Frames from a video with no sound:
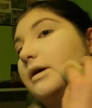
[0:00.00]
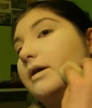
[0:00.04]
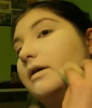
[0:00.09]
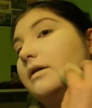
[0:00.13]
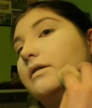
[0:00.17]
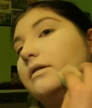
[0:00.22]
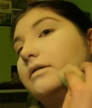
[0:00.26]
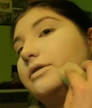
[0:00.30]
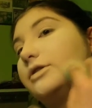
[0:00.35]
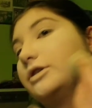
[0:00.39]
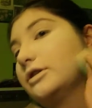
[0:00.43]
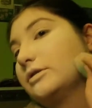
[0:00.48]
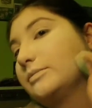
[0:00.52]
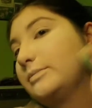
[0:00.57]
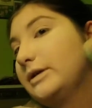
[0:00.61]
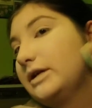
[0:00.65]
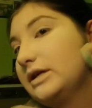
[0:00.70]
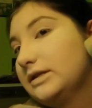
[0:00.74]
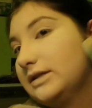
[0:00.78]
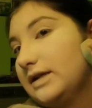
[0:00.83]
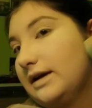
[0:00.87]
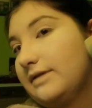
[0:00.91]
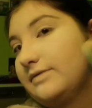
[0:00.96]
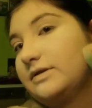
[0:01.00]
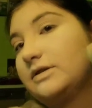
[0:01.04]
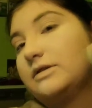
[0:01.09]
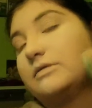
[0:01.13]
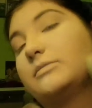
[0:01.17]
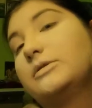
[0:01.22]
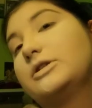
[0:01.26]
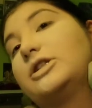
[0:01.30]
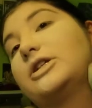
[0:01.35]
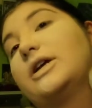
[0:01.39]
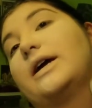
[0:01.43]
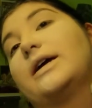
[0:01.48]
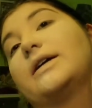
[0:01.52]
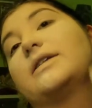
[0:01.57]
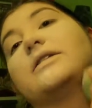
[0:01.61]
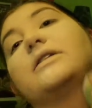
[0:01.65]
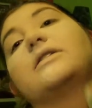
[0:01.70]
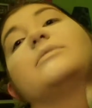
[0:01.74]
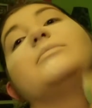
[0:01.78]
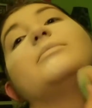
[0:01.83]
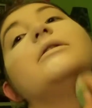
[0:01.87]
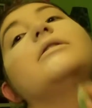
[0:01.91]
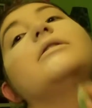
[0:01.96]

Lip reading: but just because I have so much excess